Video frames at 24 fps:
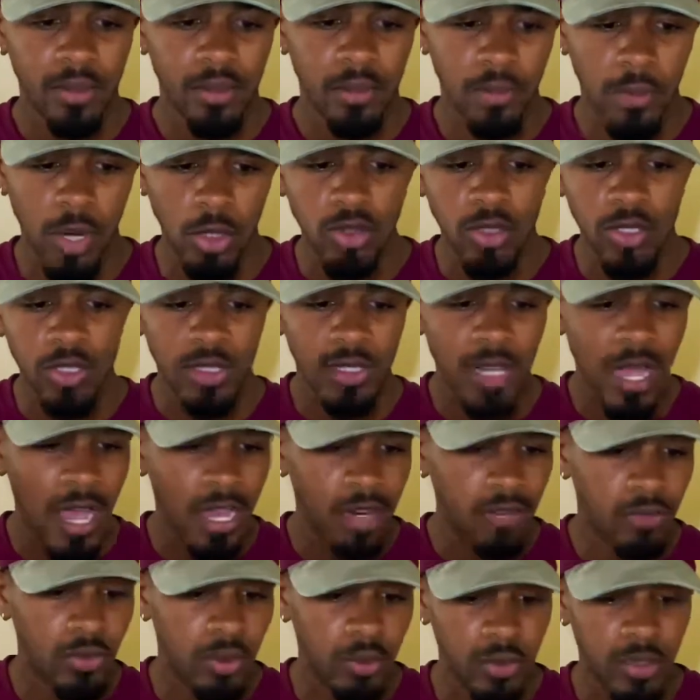Both these
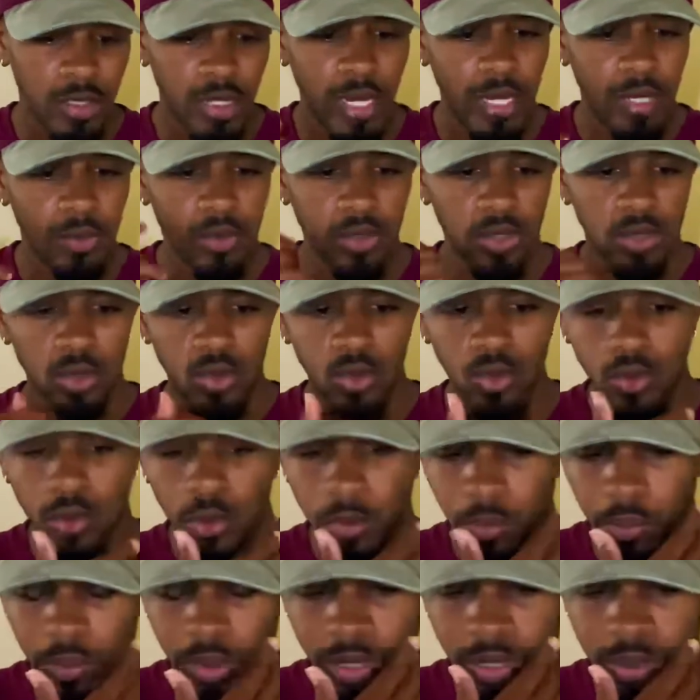guys from the same school,
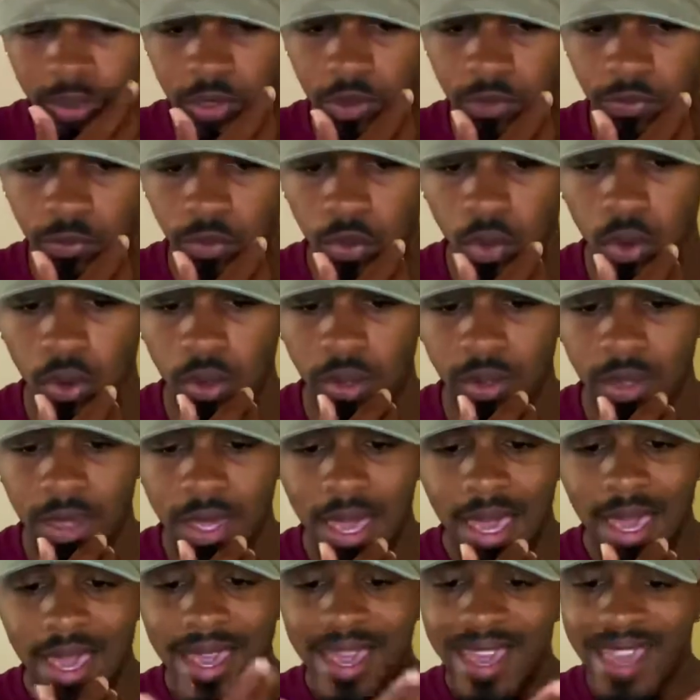Bradenton, Florida.
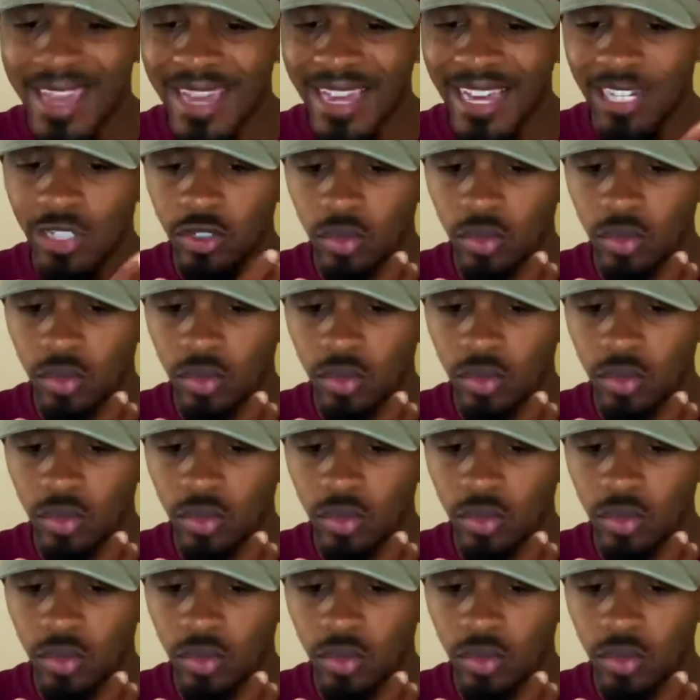Edge